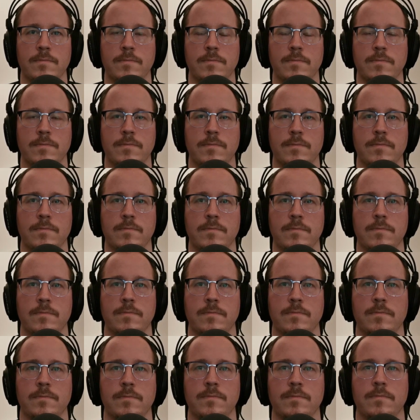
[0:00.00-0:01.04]

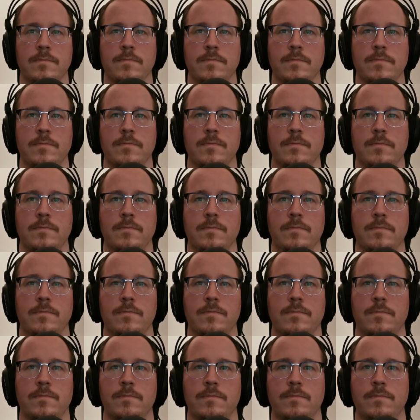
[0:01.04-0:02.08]

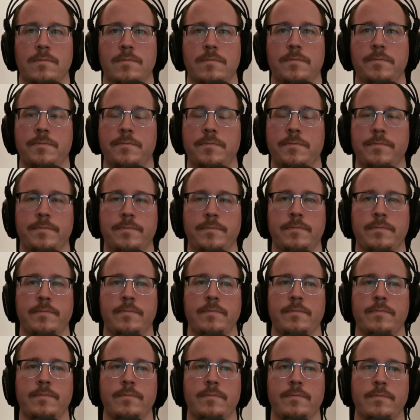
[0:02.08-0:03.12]

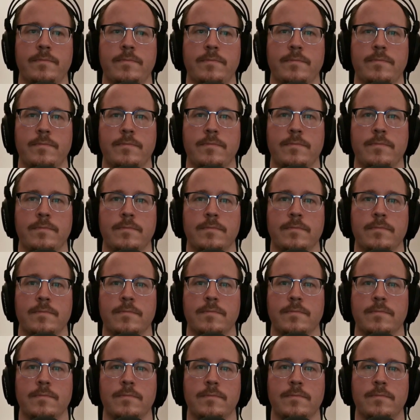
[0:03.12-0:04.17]

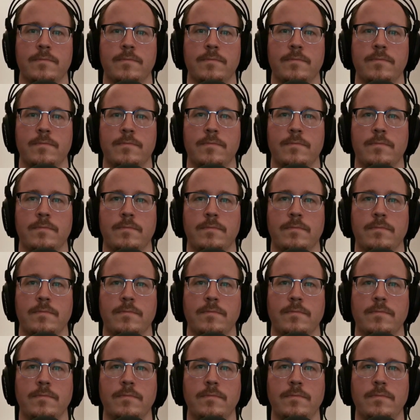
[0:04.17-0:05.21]

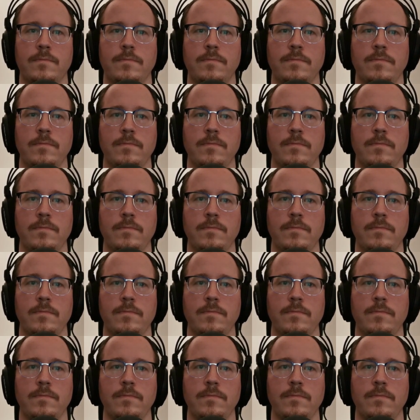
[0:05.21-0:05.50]
[no speech]